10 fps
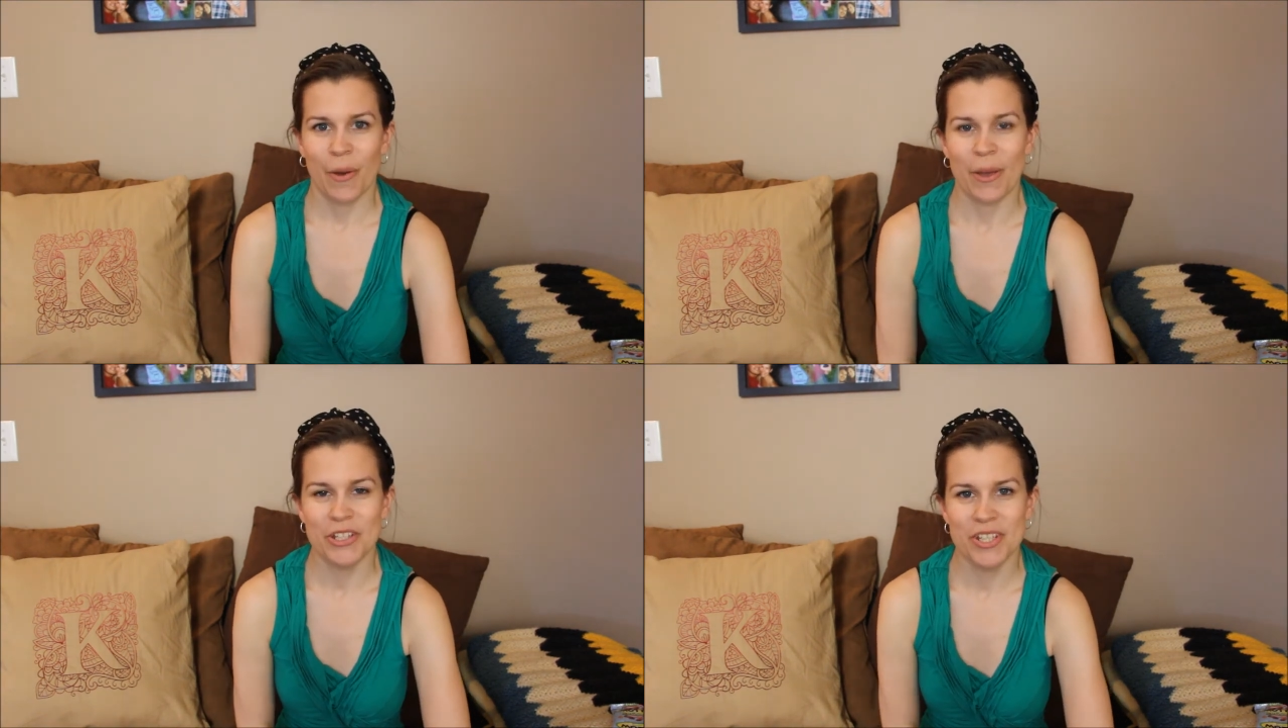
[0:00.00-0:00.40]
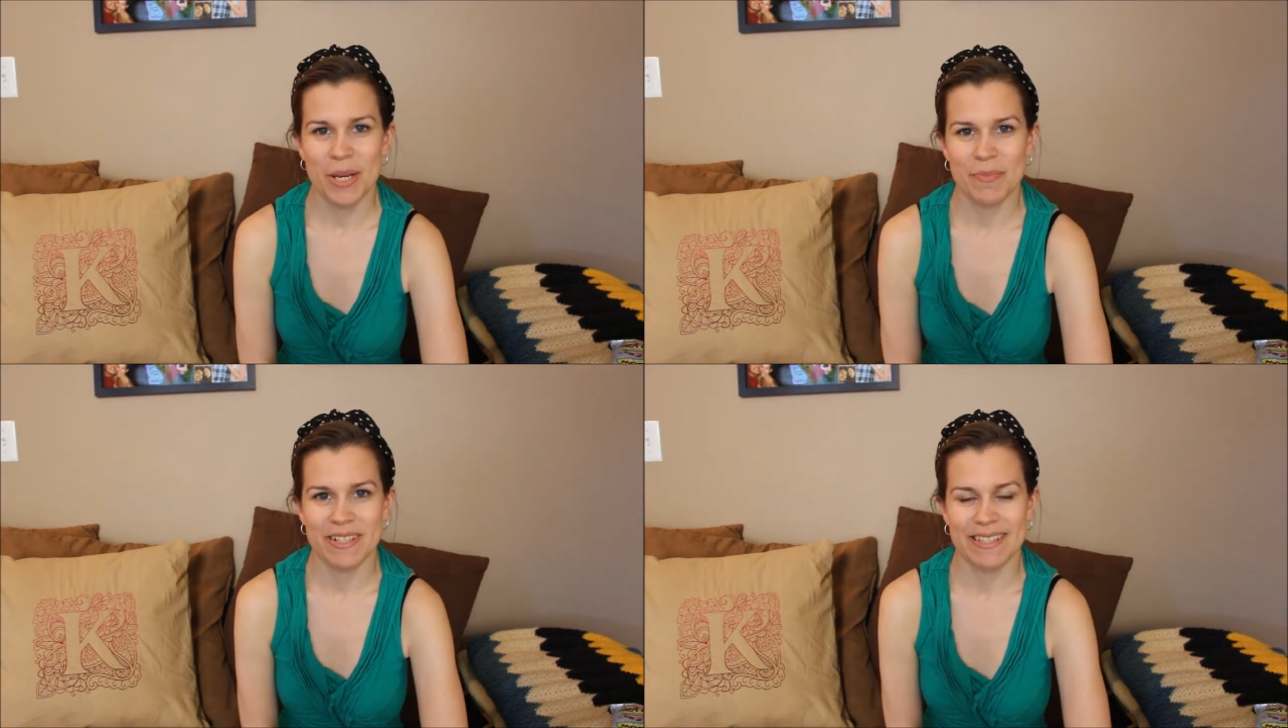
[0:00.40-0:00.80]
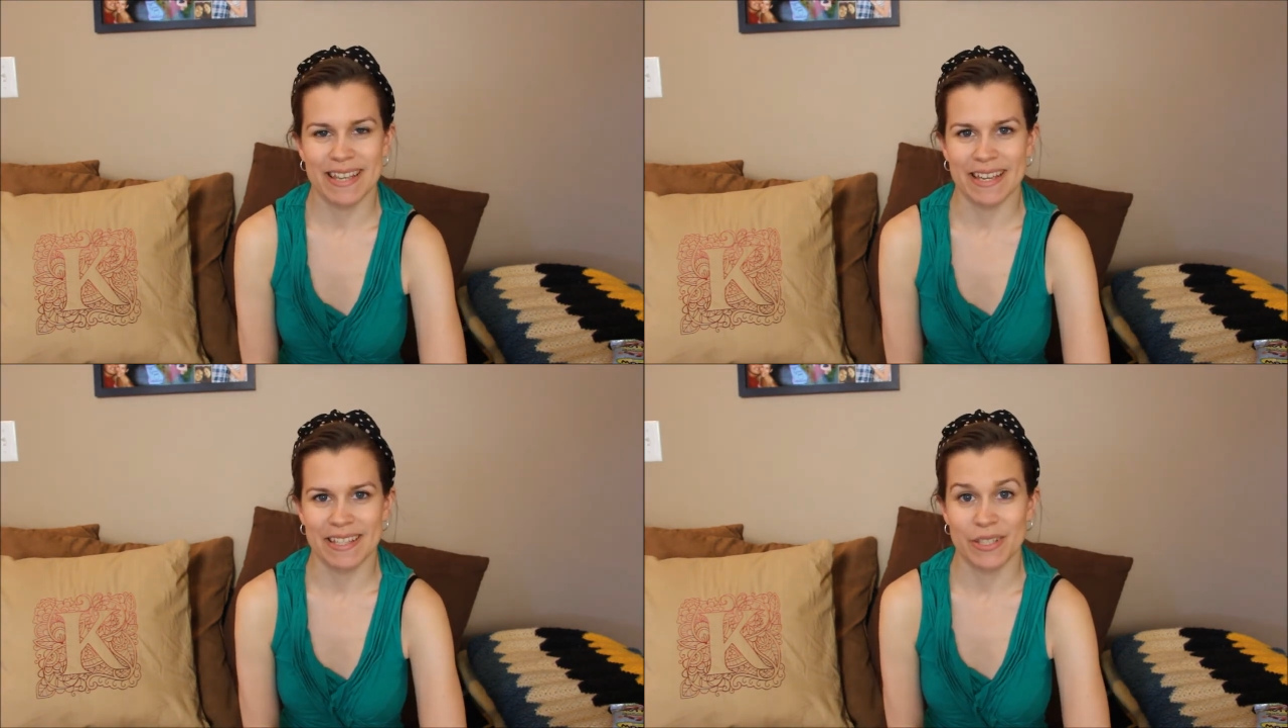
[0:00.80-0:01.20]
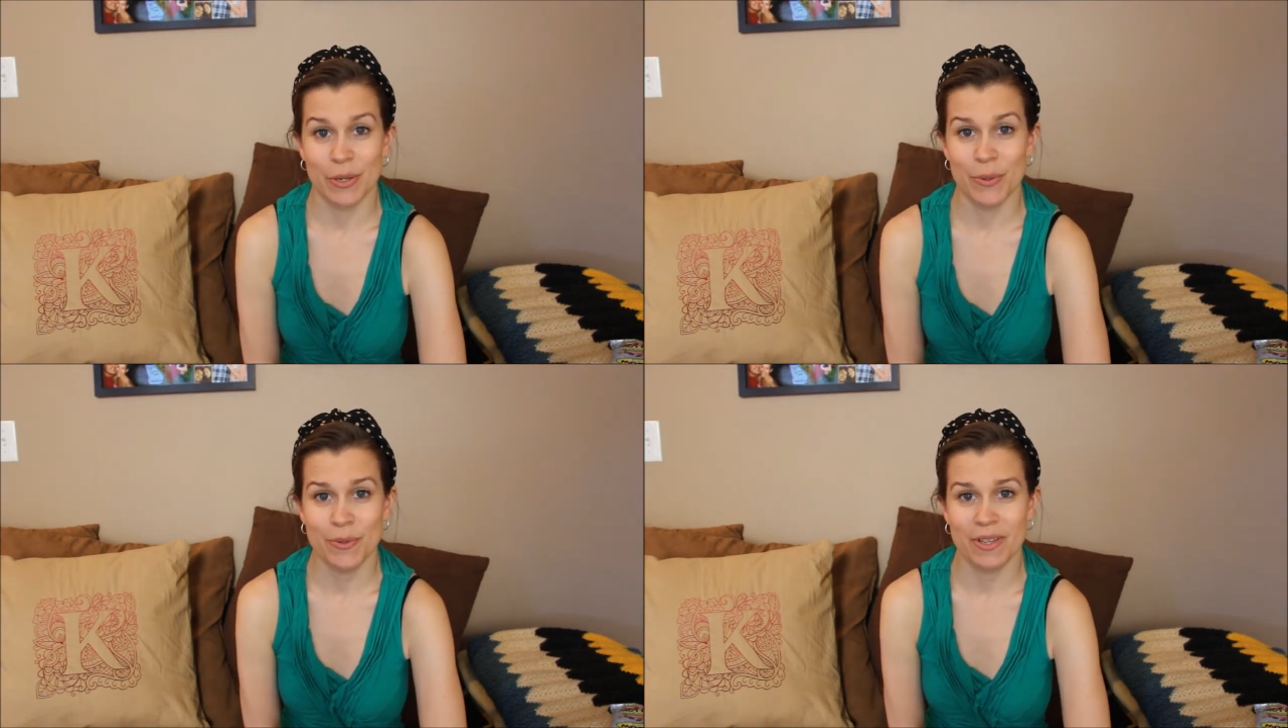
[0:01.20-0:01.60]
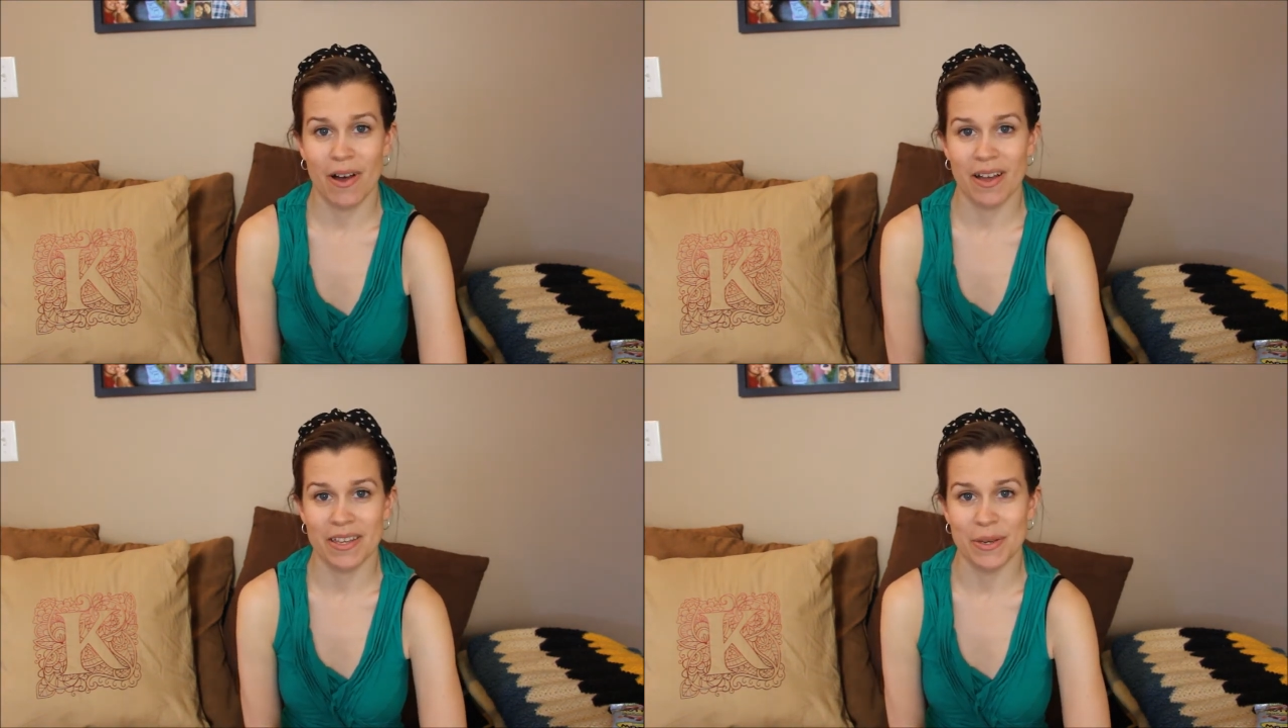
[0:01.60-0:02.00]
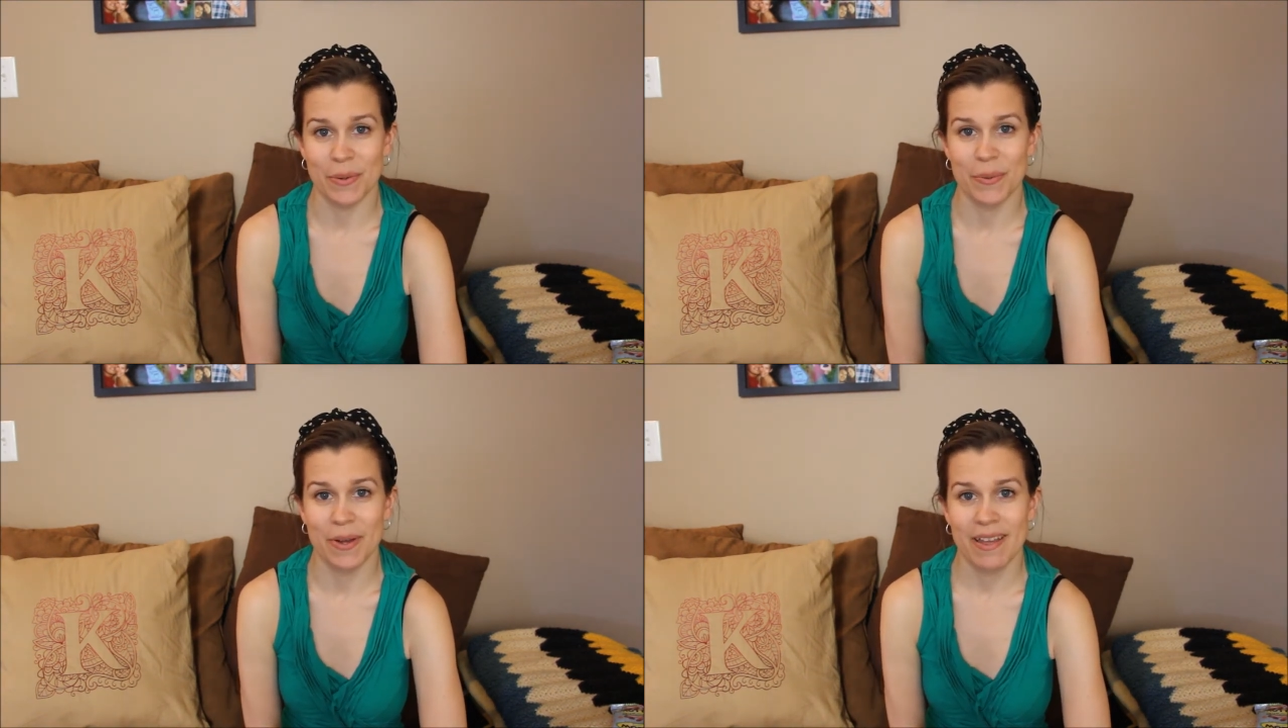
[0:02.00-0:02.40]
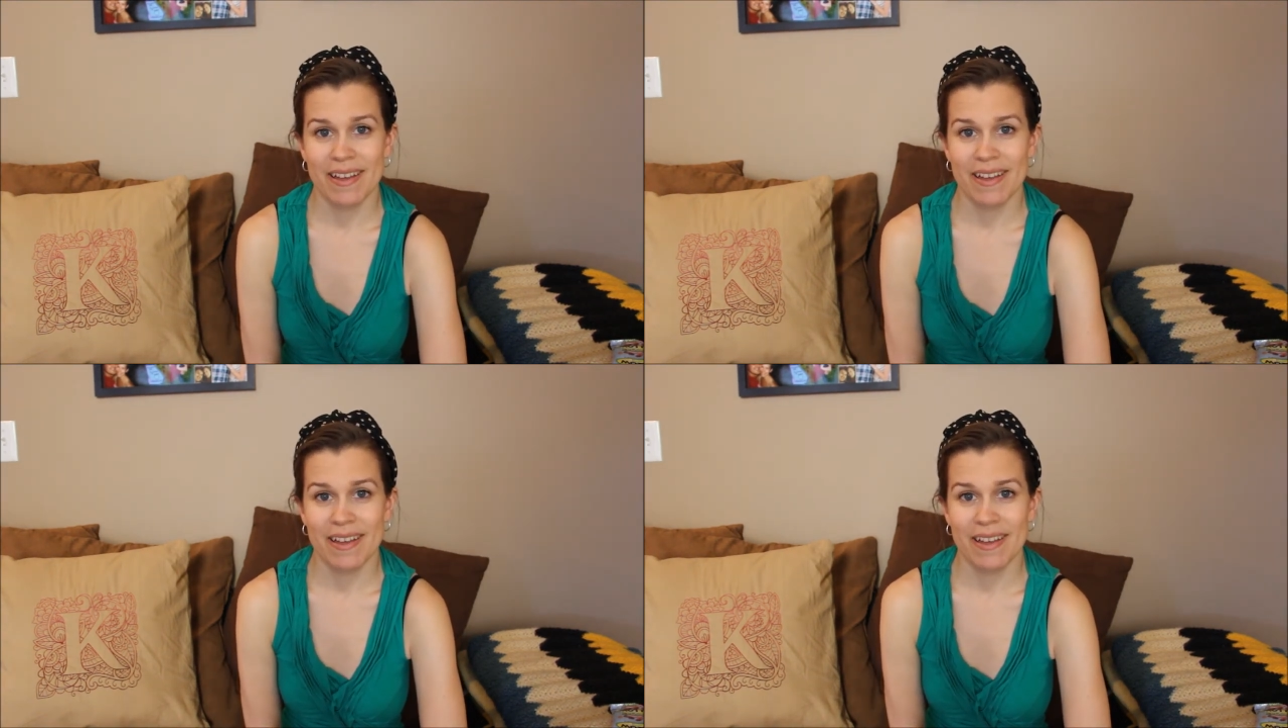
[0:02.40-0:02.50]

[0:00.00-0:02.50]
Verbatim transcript: Question number six Who taught you?